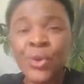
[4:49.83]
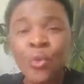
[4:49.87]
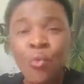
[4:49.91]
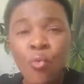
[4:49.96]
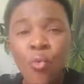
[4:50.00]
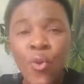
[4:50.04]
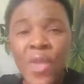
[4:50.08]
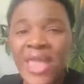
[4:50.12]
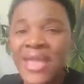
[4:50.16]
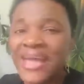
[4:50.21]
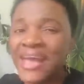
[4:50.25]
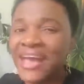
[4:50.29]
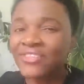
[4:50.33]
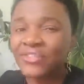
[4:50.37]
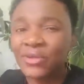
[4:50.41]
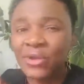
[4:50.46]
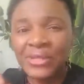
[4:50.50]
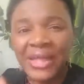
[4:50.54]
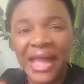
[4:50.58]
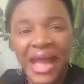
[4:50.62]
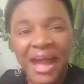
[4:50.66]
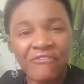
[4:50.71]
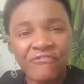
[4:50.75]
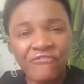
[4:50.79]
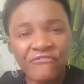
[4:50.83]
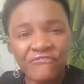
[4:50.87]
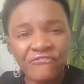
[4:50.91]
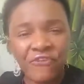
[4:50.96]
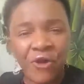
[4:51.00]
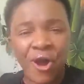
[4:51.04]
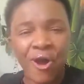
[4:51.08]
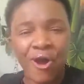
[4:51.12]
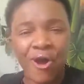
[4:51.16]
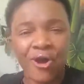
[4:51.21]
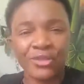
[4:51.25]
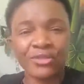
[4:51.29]
We cannot
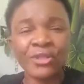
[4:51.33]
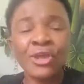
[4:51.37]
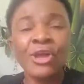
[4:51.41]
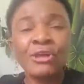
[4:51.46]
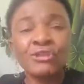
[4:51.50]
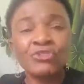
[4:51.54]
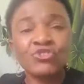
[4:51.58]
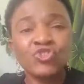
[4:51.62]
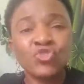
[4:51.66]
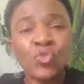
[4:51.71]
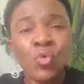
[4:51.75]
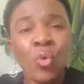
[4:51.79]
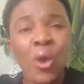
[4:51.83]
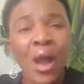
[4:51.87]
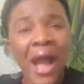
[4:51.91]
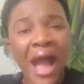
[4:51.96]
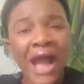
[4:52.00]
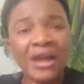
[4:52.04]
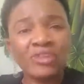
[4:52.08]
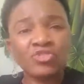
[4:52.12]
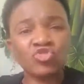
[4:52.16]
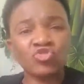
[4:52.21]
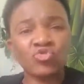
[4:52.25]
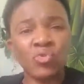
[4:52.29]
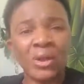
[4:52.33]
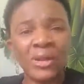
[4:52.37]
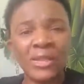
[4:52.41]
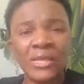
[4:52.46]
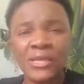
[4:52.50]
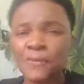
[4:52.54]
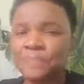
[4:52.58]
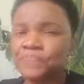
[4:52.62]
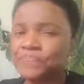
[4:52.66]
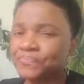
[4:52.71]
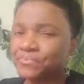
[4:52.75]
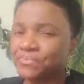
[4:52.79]
afford to
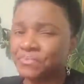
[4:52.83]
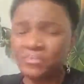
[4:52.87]
actually